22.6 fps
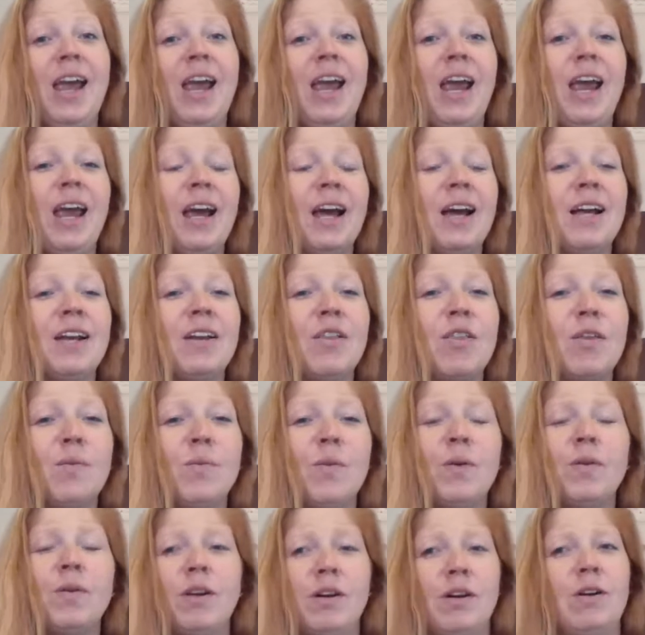And
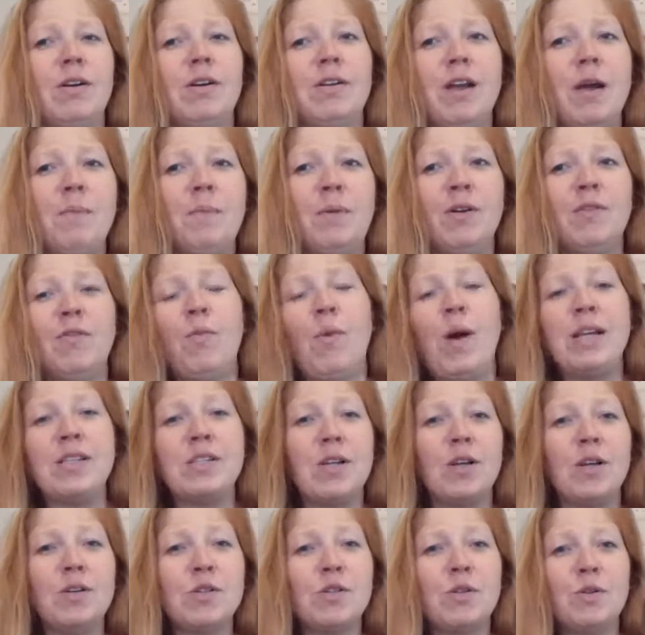there are a number of West
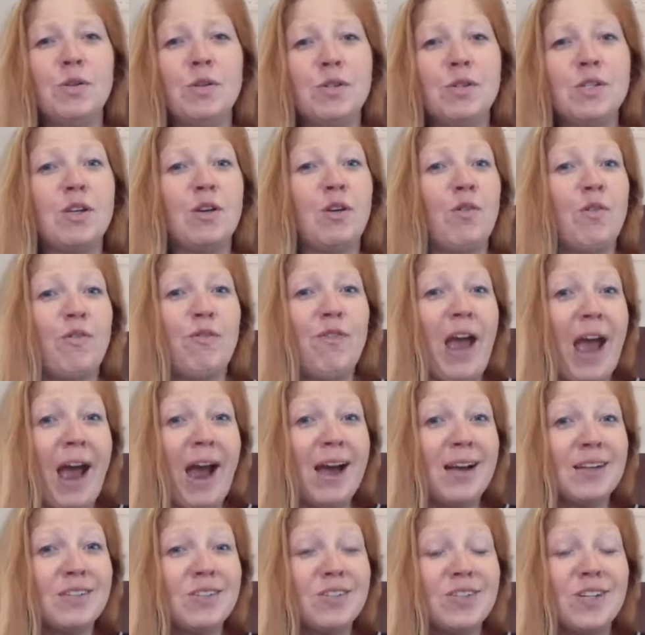Coast crews that are
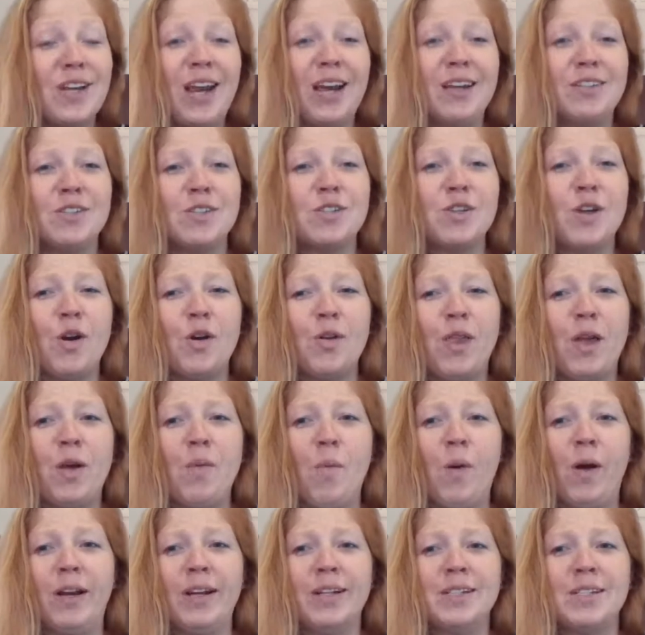fast. And so they
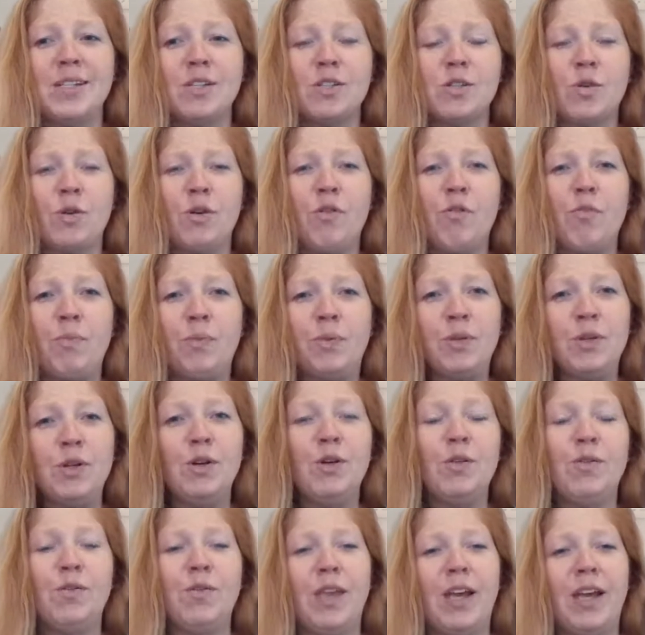wanted to sort of
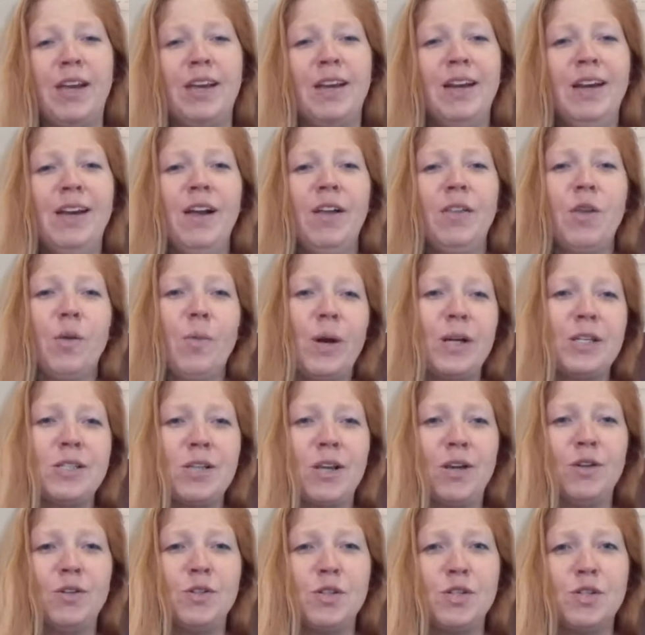prove that the West
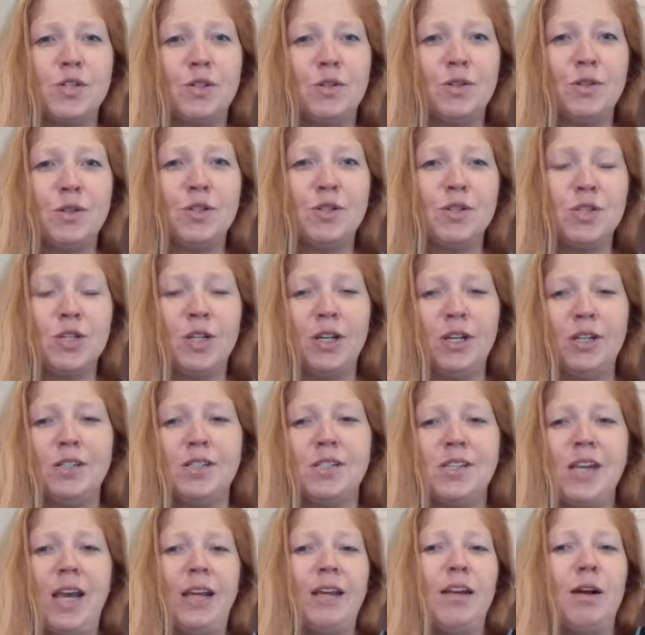Coast crews could
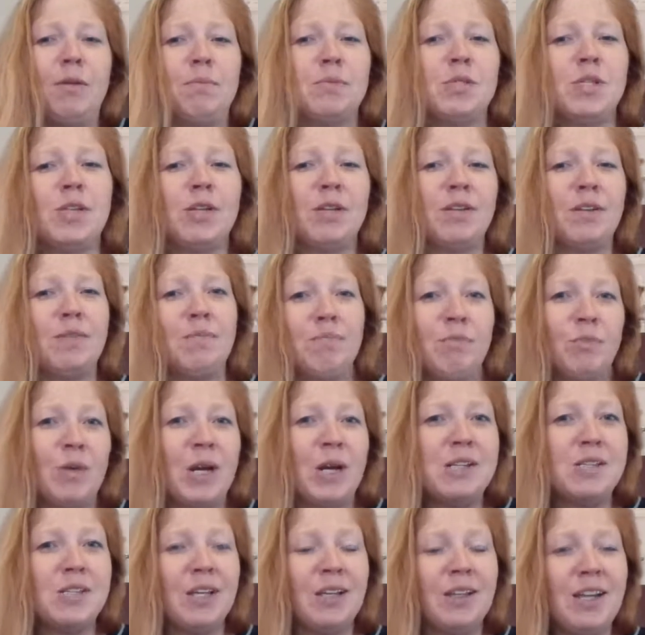stand up to
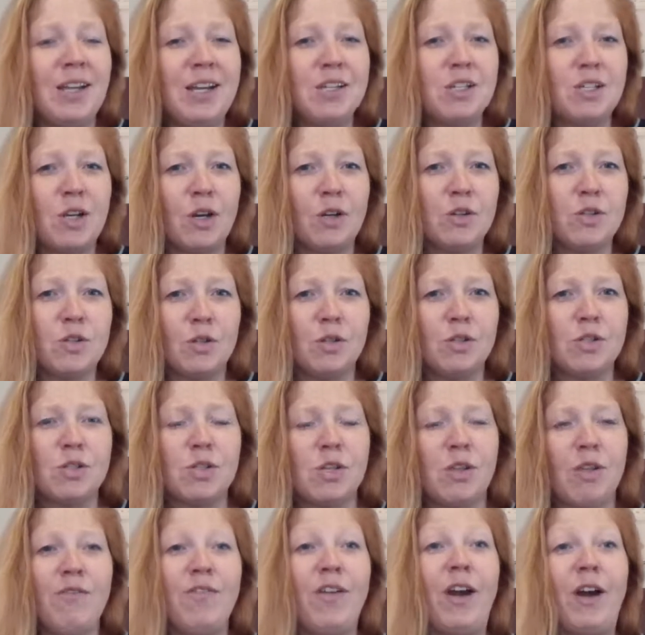racing the East Coast crews. So
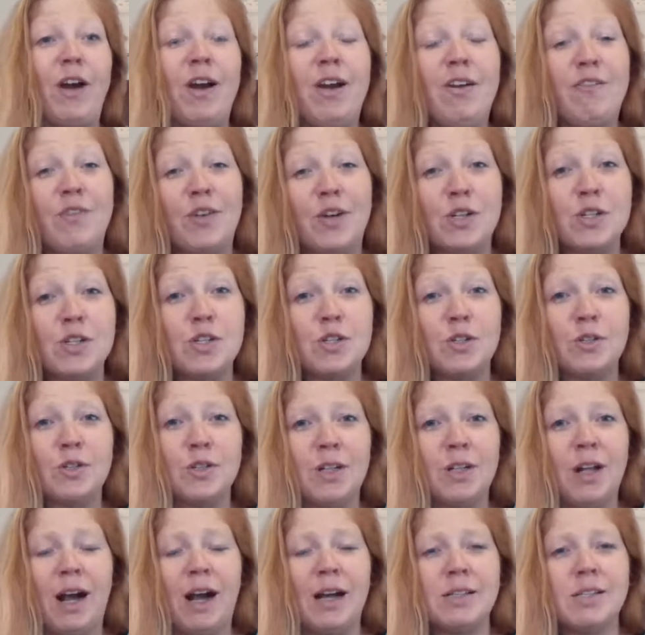the very first Crew
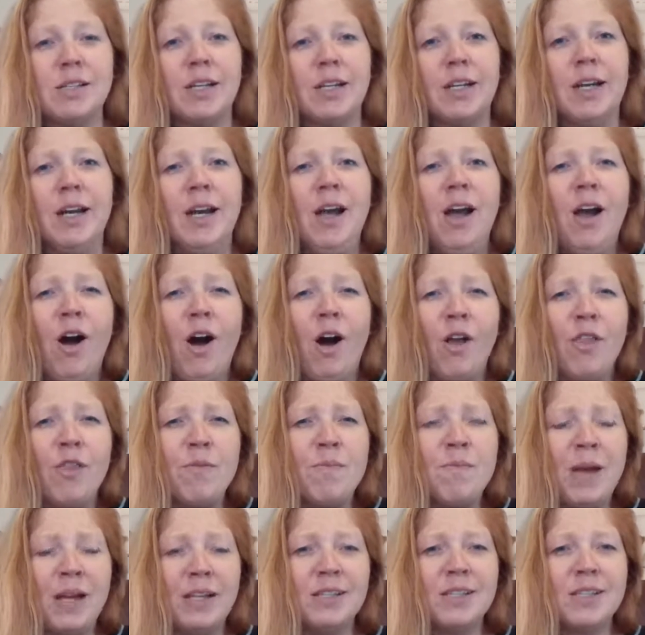Classic on the
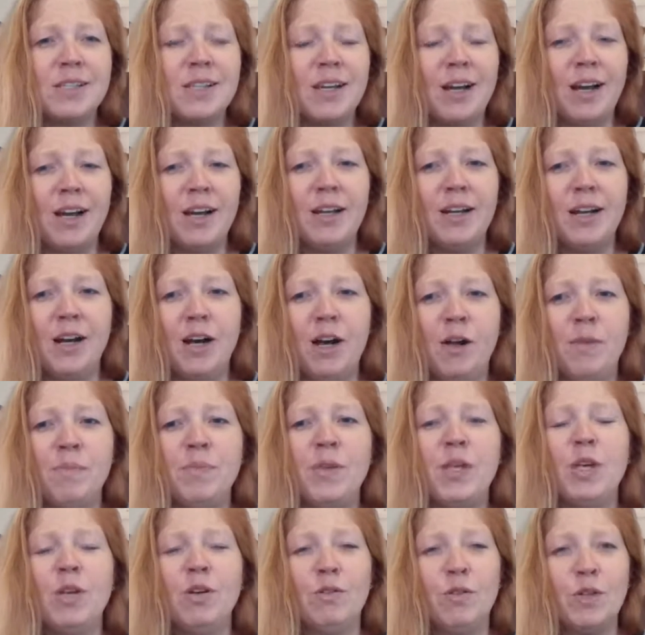men's side,
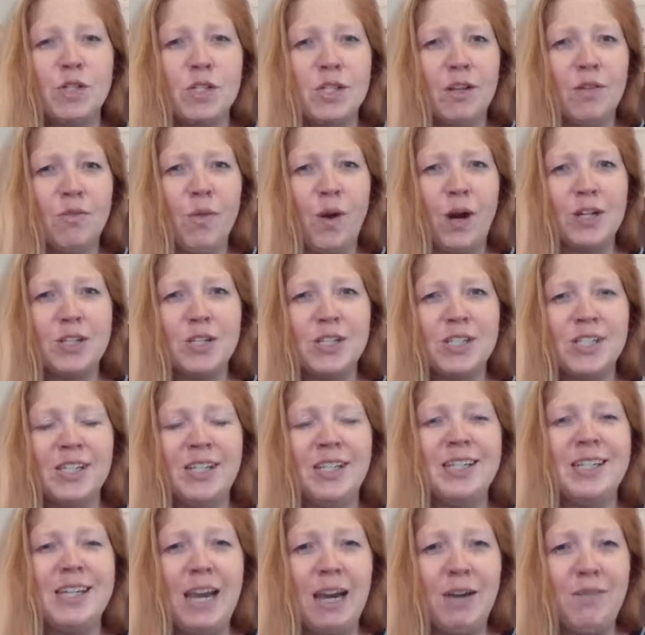the University of Washington
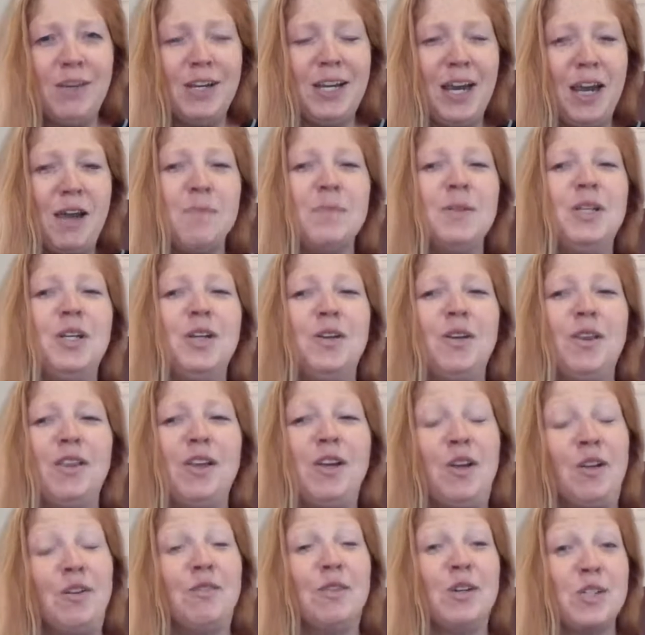and Navy came, and the
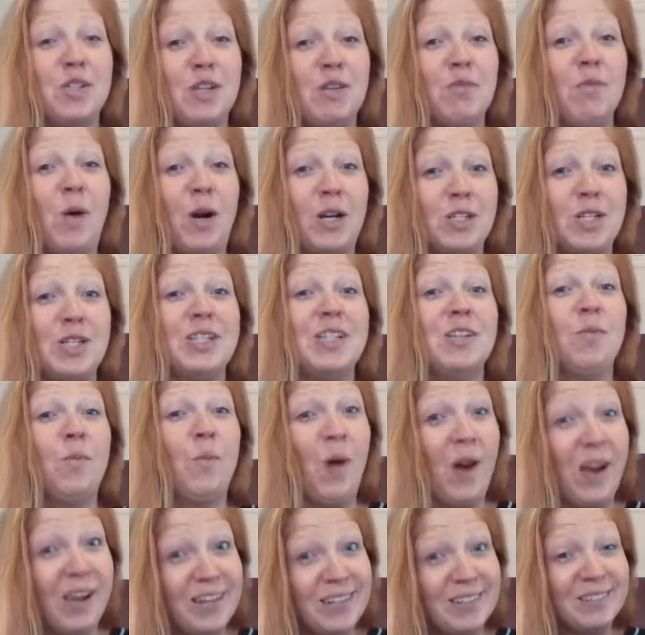University of Washington
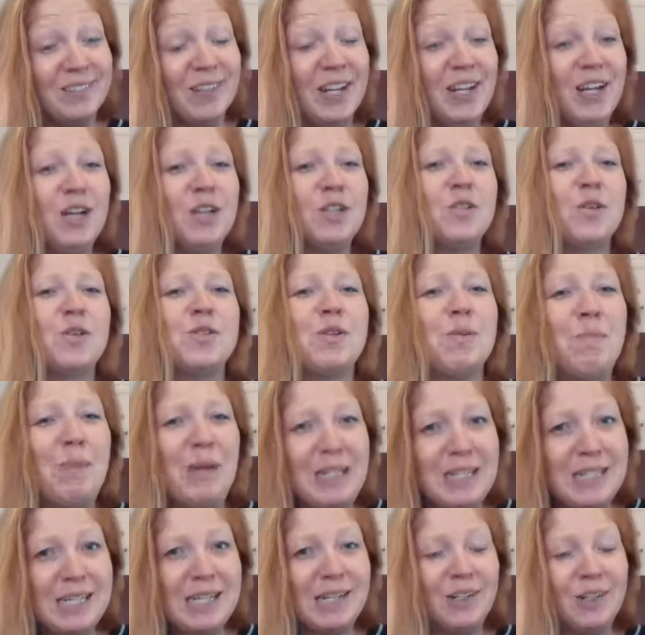won. So it's a
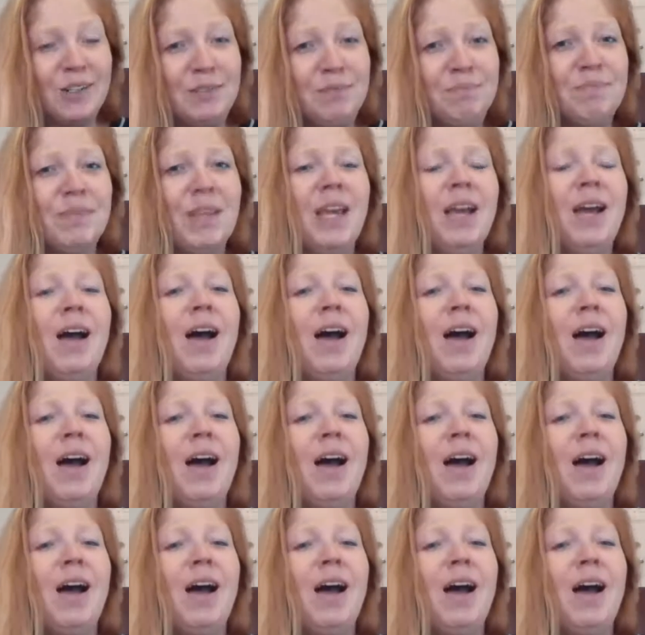big deal.